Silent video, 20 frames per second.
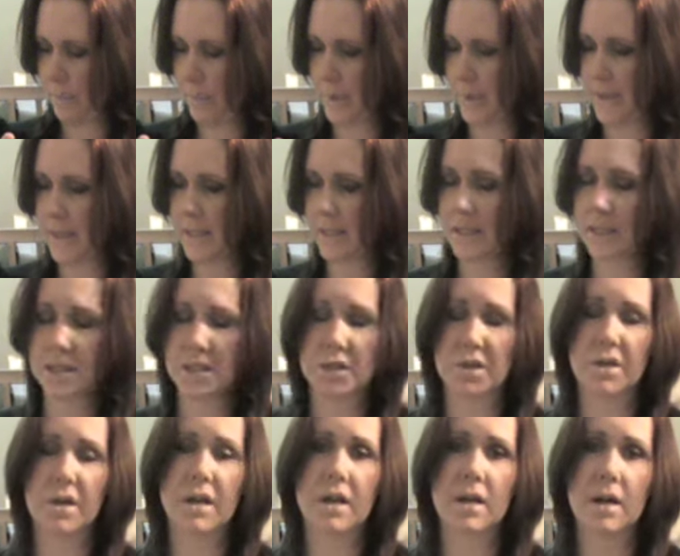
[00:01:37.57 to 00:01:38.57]
But this is a
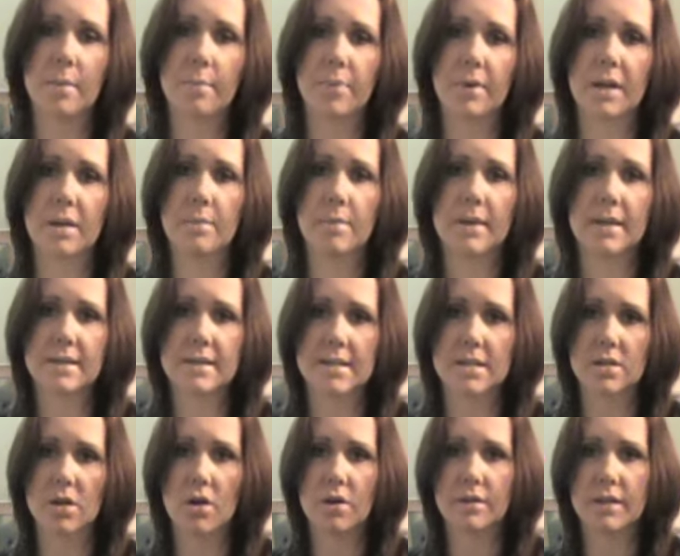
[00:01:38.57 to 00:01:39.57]
great company because
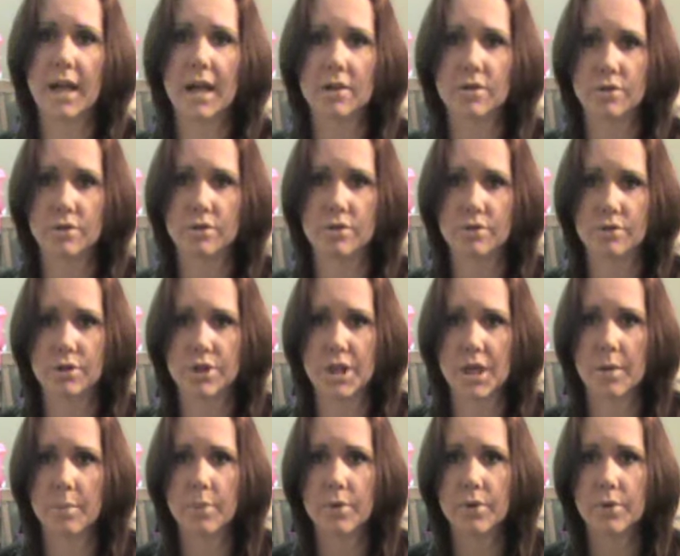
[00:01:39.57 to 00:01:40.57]
it's all natural
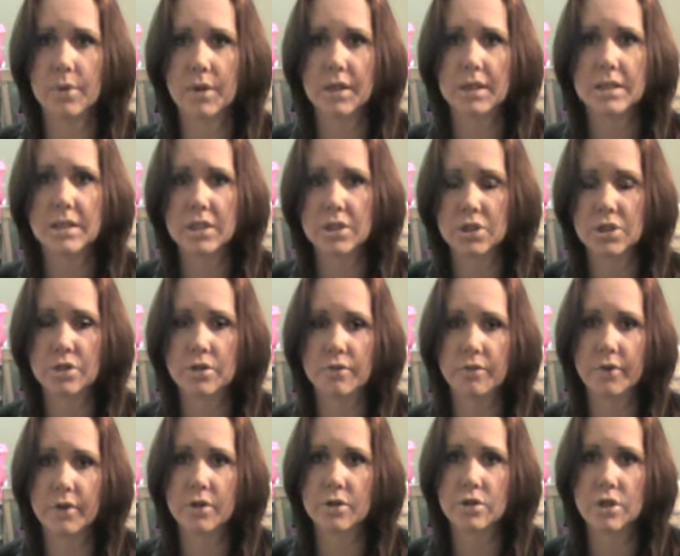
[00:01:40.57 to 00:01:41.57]
shampoo and
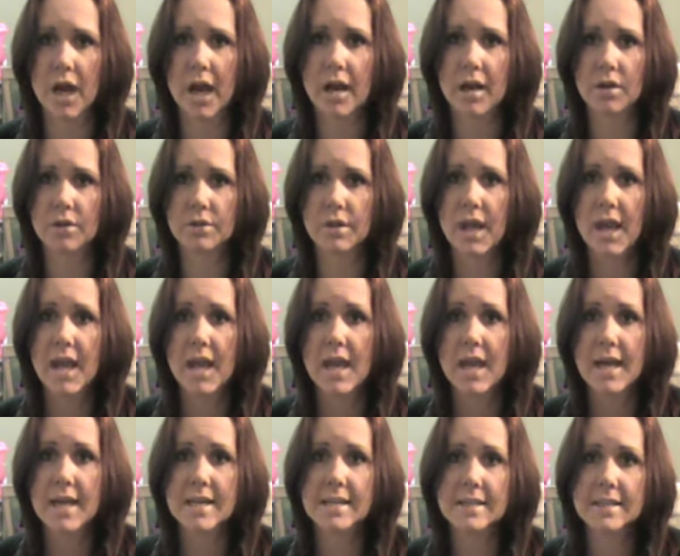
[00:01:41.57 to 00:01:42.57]
conditioner for your child,
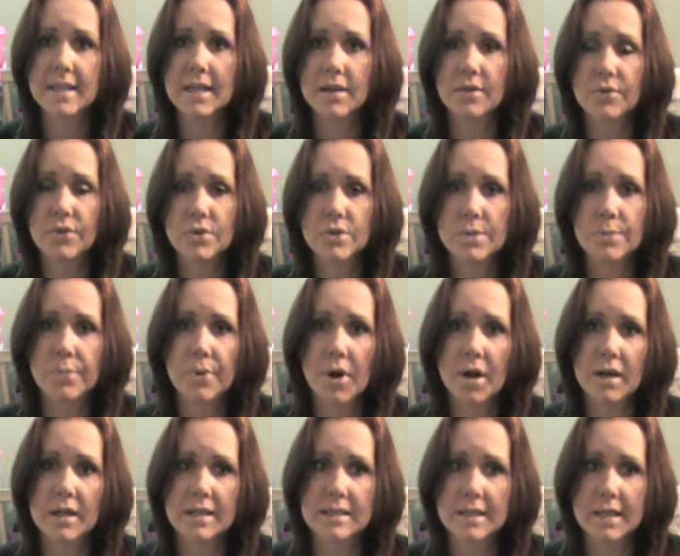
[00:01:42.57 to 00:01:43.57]
instead of using
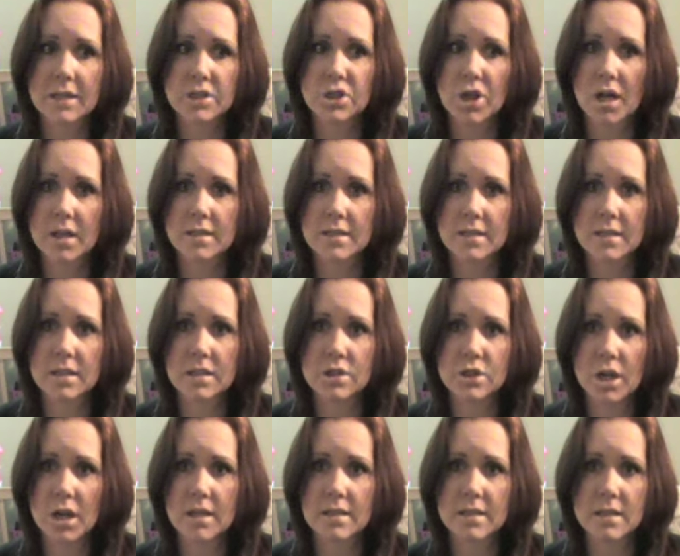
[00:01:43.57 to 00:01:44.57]
products like Johnson
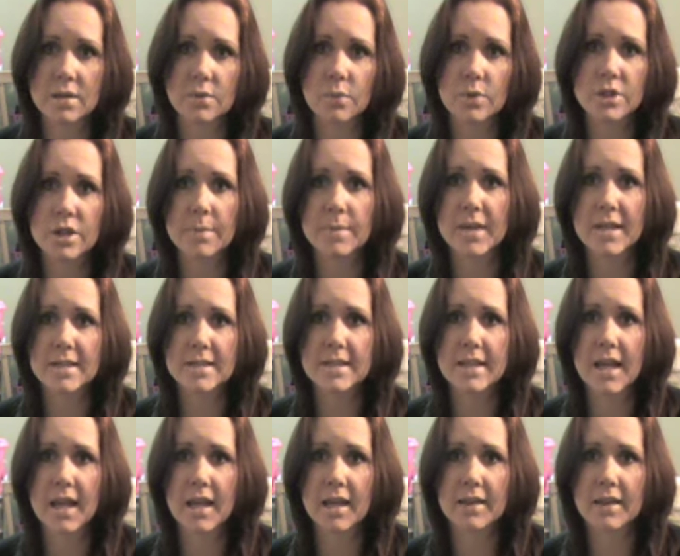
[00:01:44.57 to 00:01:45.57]
and Johnson, which I'm not
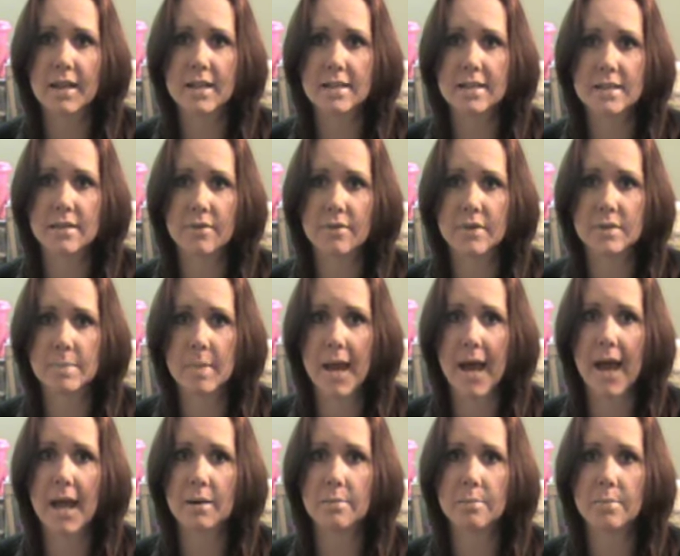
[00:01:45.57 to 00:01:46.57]
saying that stuff is
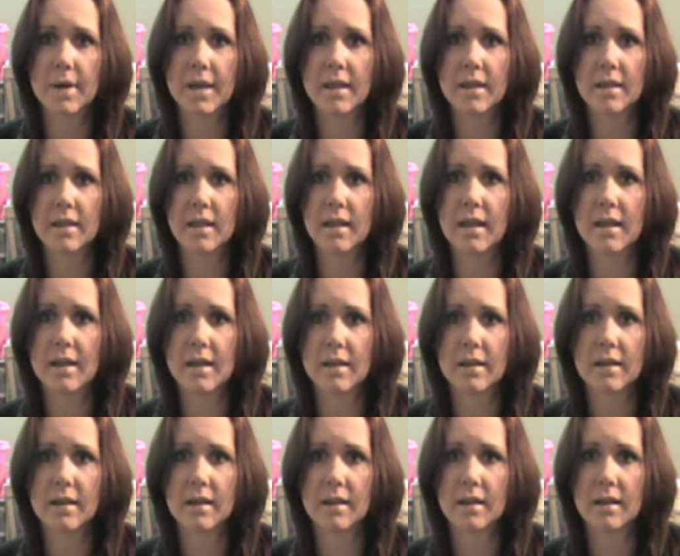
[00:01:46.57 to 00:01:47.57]
bad, but
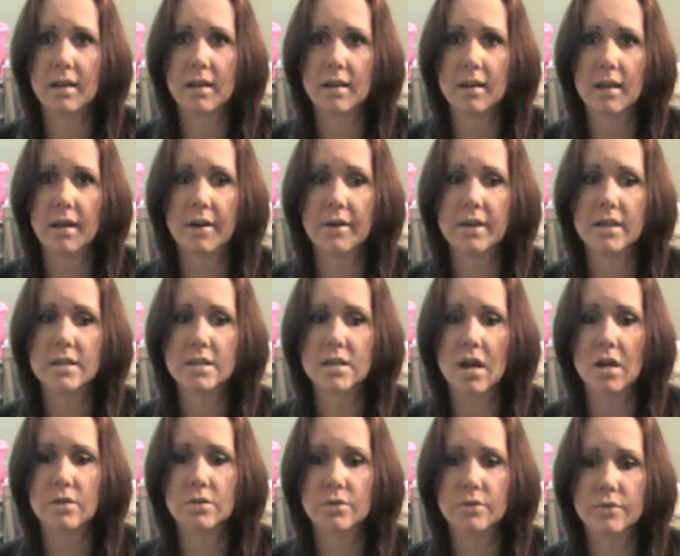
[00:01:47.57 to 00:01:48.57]
it there is
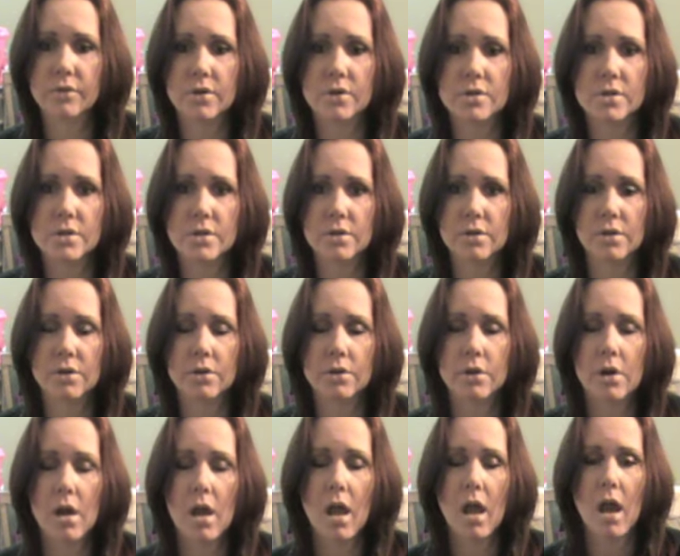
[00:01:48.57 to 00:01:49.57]

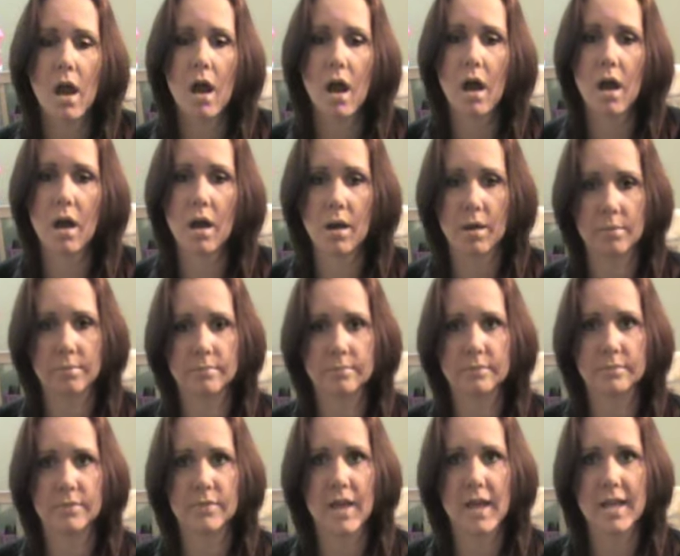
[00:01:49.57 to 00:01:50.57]
controversial
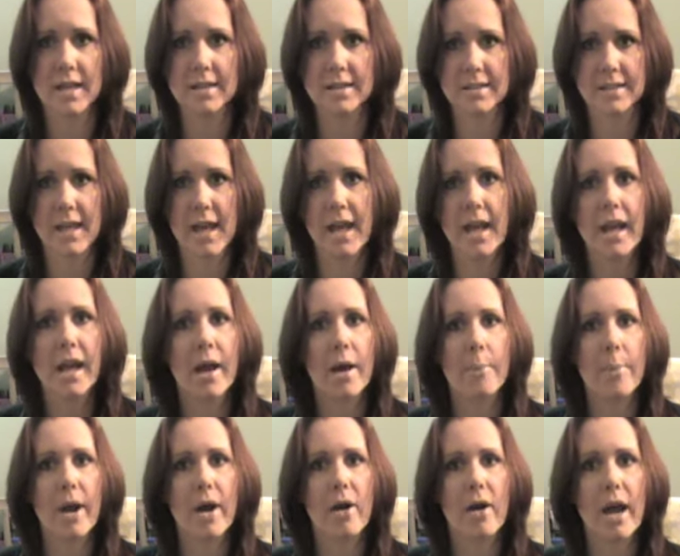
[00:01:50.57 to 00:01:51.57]
um, things saying
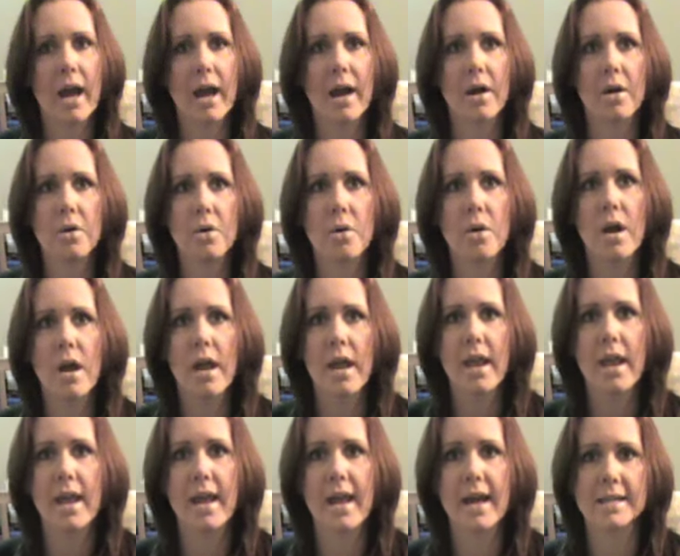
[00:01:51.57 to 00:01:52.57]
about how
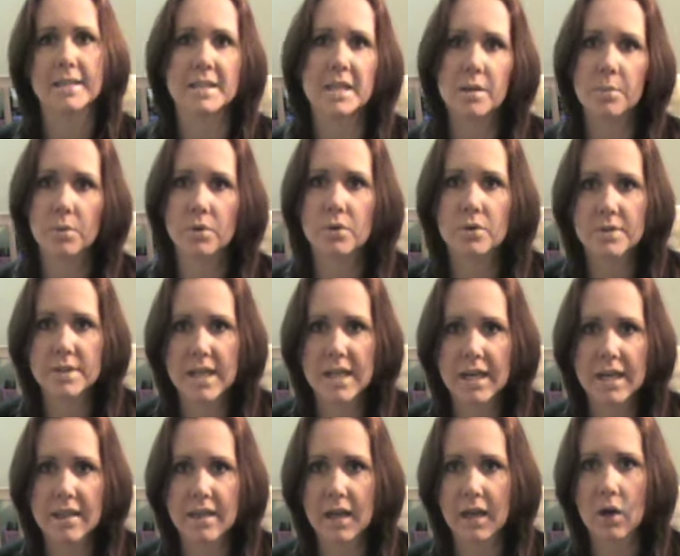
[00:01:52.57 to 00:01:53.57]
it has chemicals
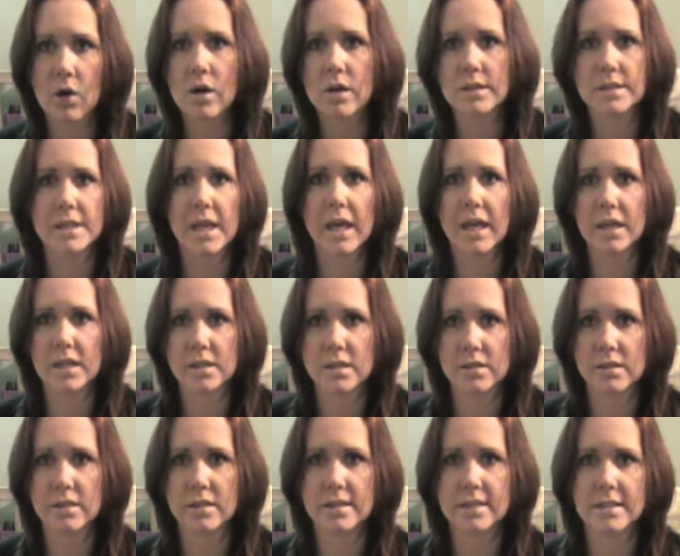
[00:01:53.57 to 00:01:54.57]
in it that cause
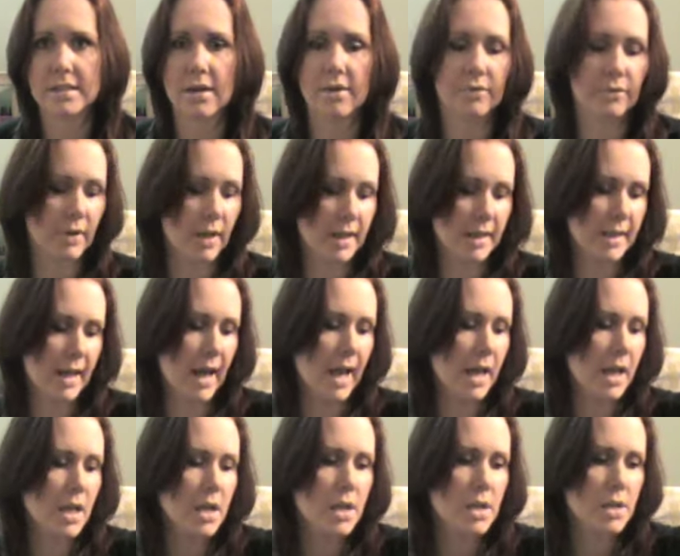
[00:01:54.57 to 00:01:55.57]
cancer and stuff like
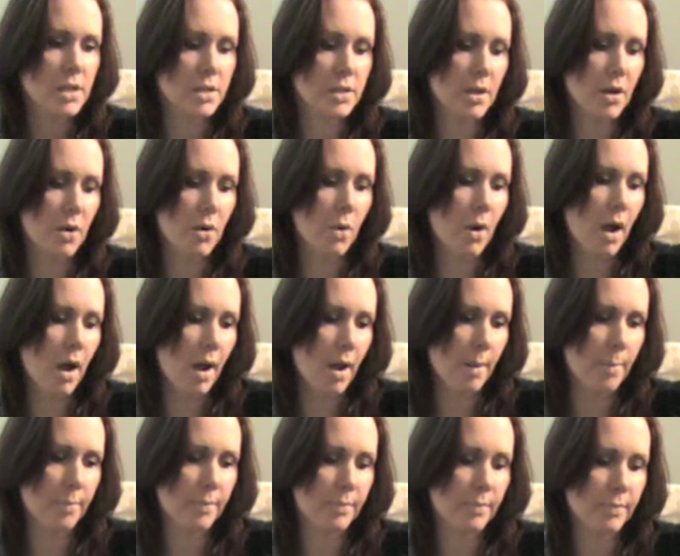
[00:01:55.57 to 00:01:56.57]
that. So
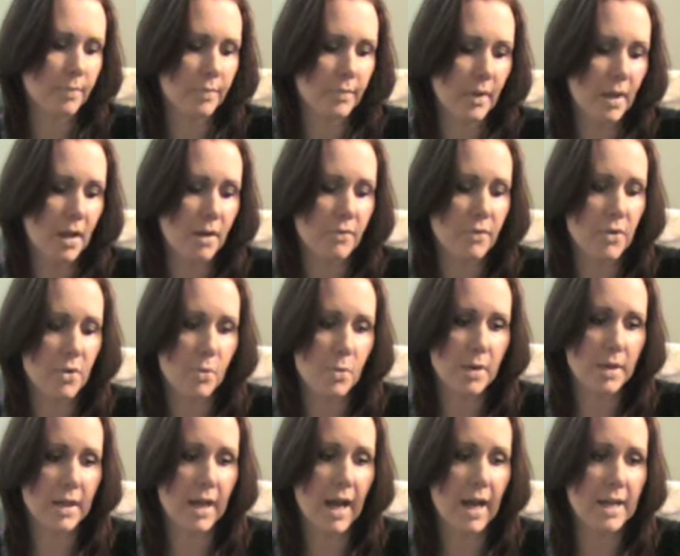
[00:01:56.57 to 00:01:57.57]
um, if you
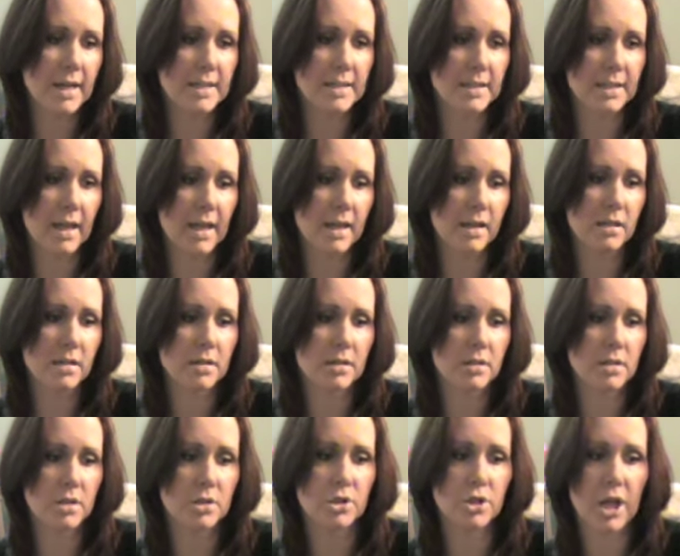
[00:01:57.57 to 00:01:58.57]
would guys like
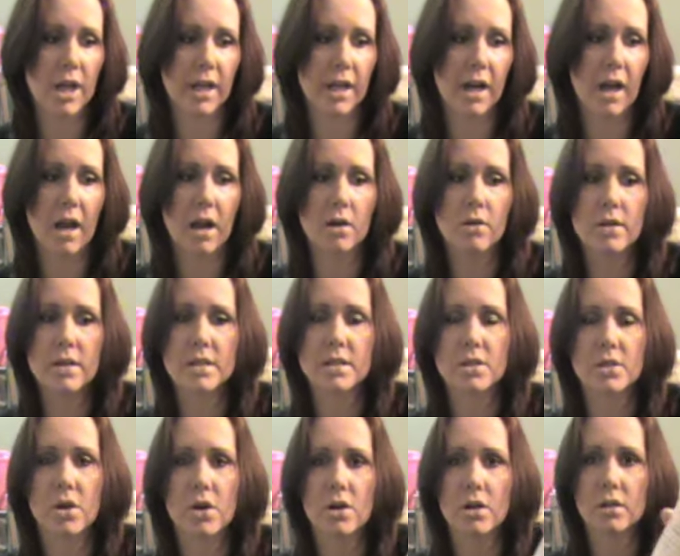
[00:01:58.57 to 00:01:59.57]
to check it out,
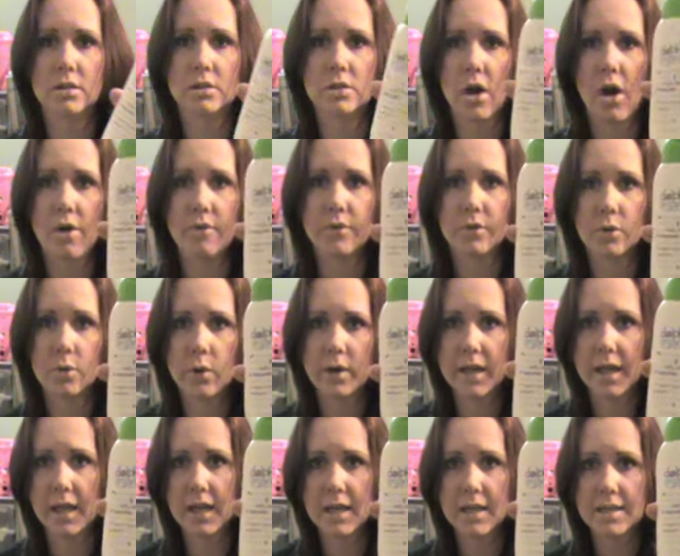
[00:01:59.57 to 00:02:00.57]
it's called Dolphin
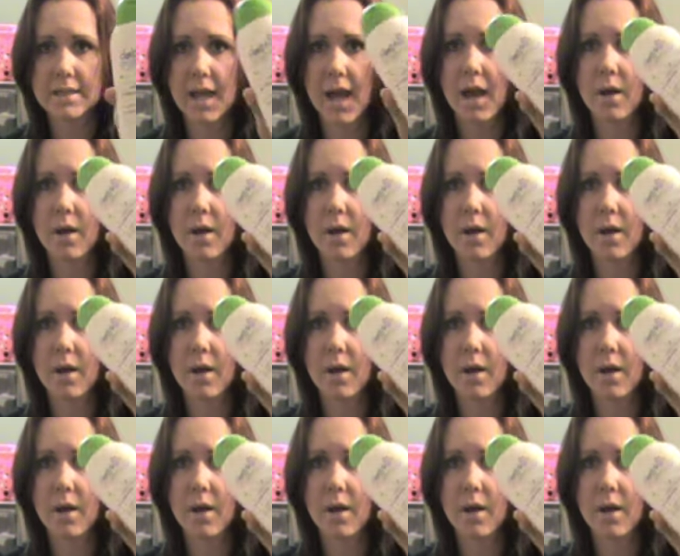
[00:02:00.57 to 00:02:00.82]
Organics.